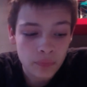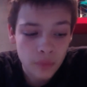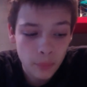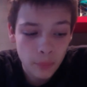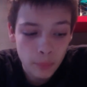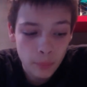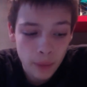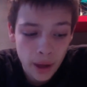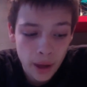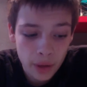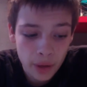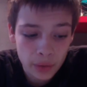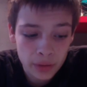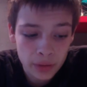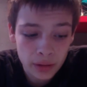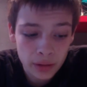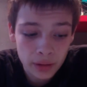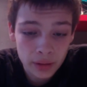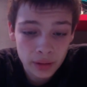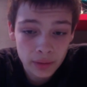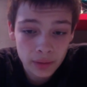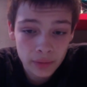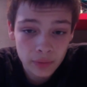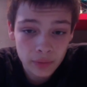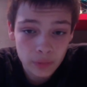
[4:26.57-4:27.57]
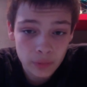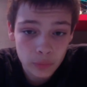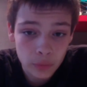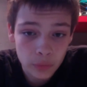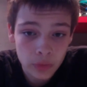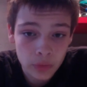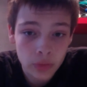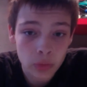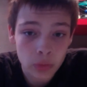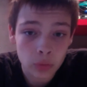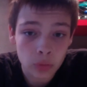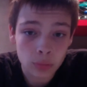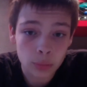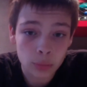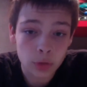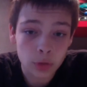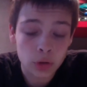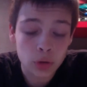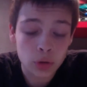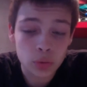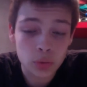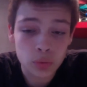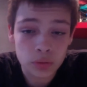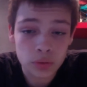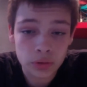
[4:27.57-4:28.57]
battery life with normal
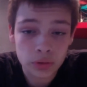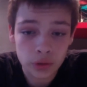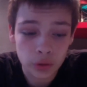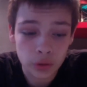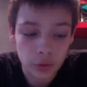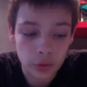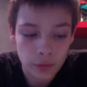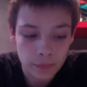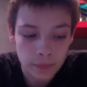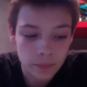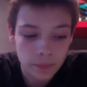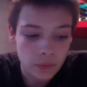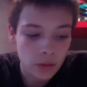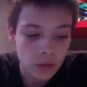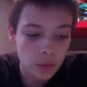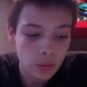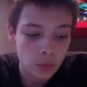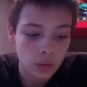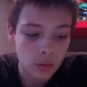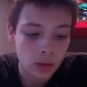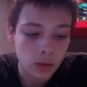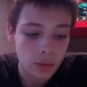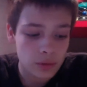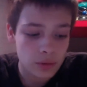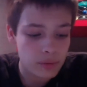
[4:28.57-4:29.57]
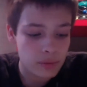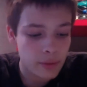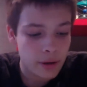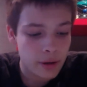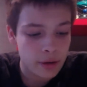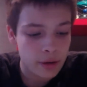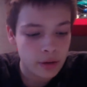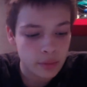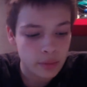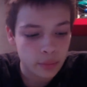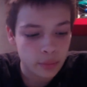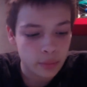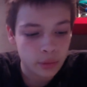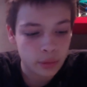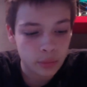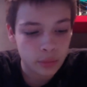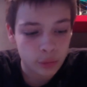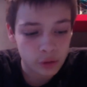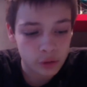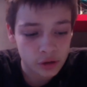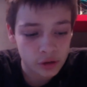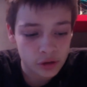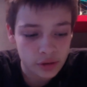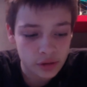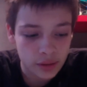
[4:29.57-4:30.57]
use. So when it comes to battery, they're pretty much
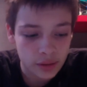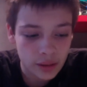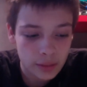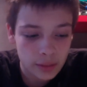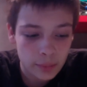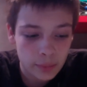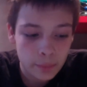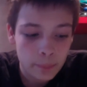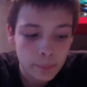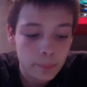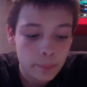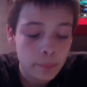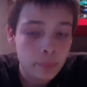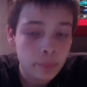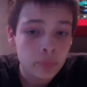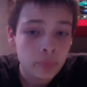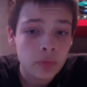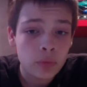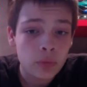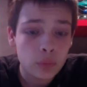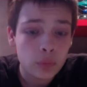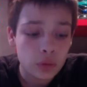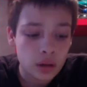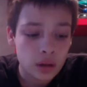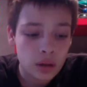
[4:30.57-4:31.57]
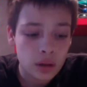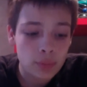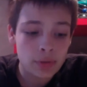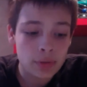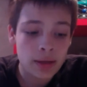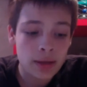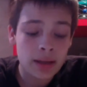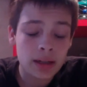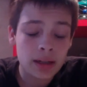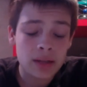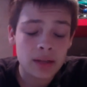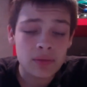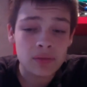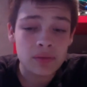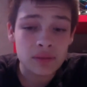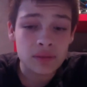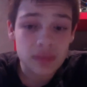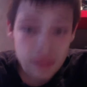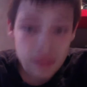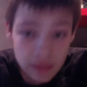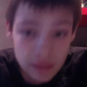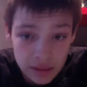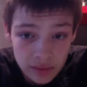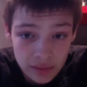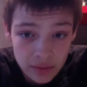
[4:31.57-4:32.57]
the same. When it comes to
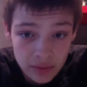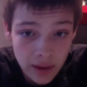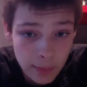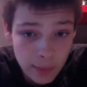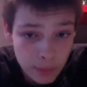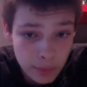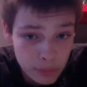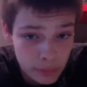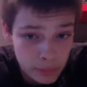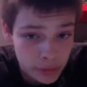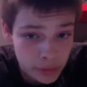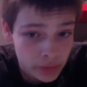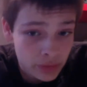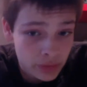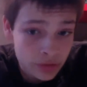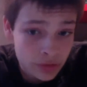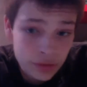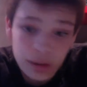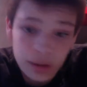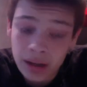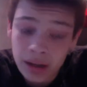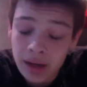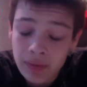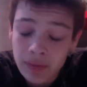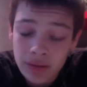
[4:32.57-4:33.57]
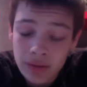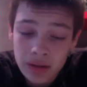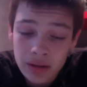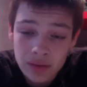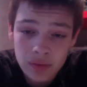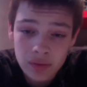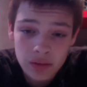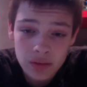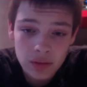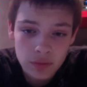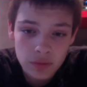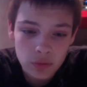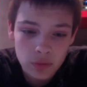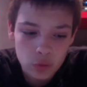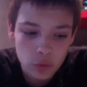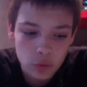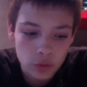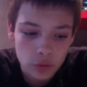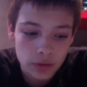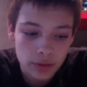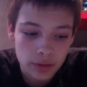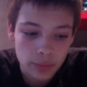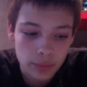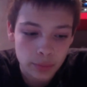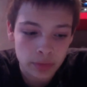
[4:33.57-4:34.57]
NFC, the Apple Mini does not have NFC, of
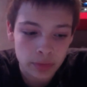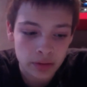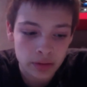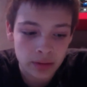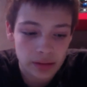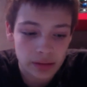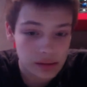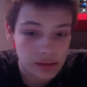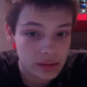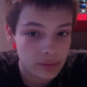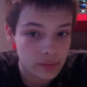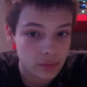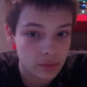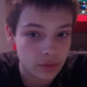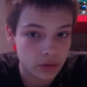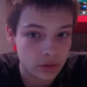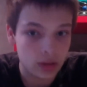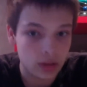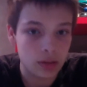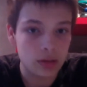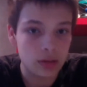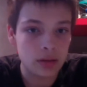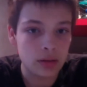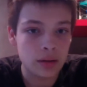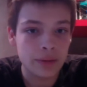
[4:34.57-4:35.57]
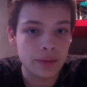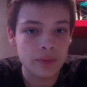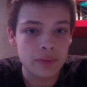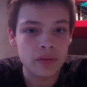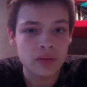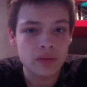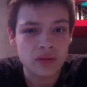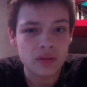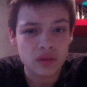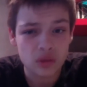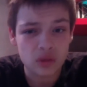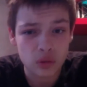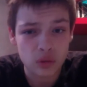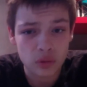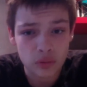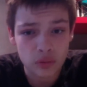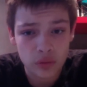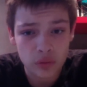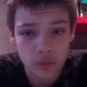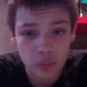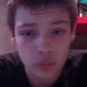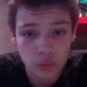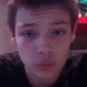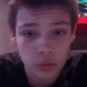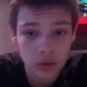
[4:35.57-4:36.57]
course, but the Nexus 7 does. So if
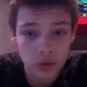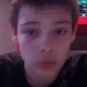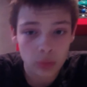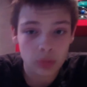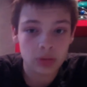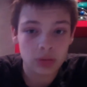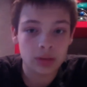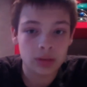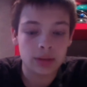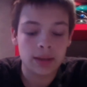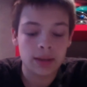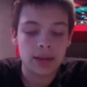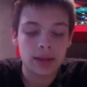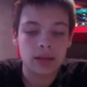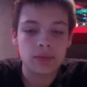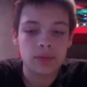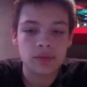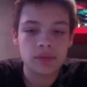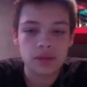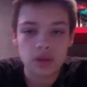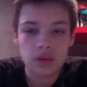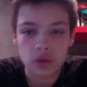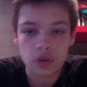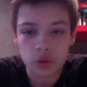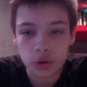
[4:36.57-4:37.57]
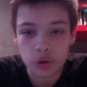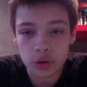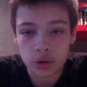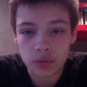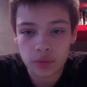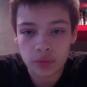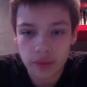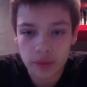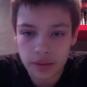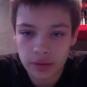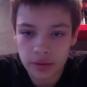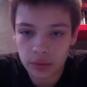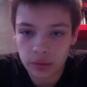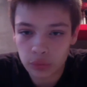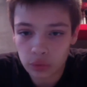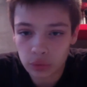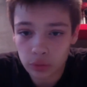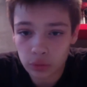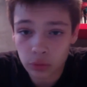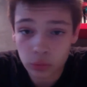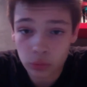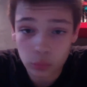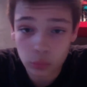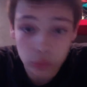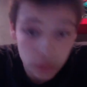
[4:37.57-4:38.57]
you really want an NFC on your device, you
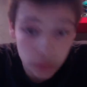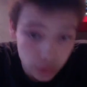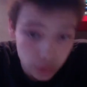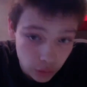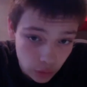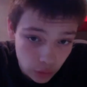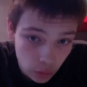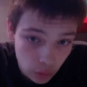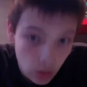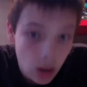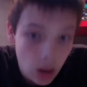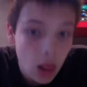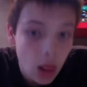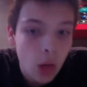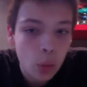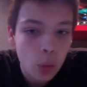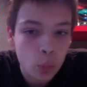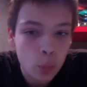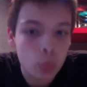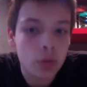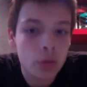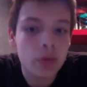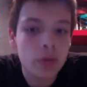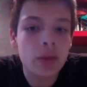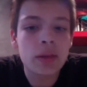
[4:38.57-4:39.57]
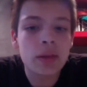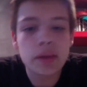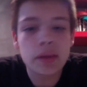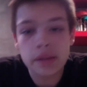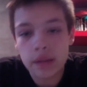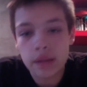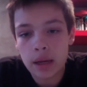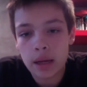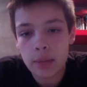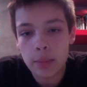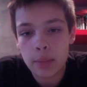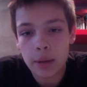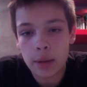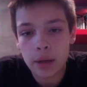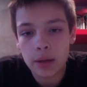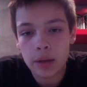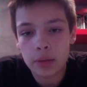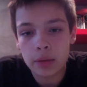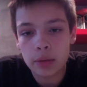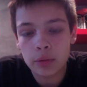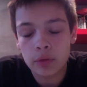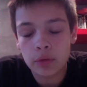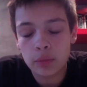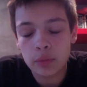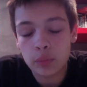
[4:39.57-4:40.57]
want to go with the iPad
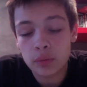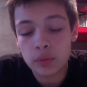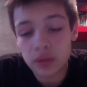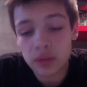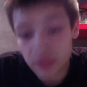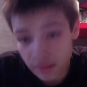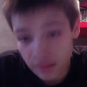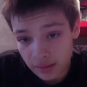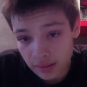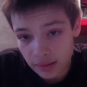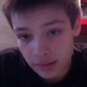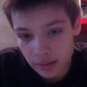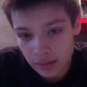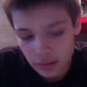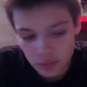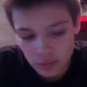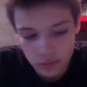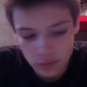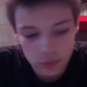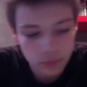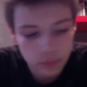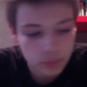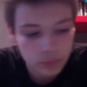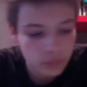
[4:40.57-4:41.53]
or the Nexus 7.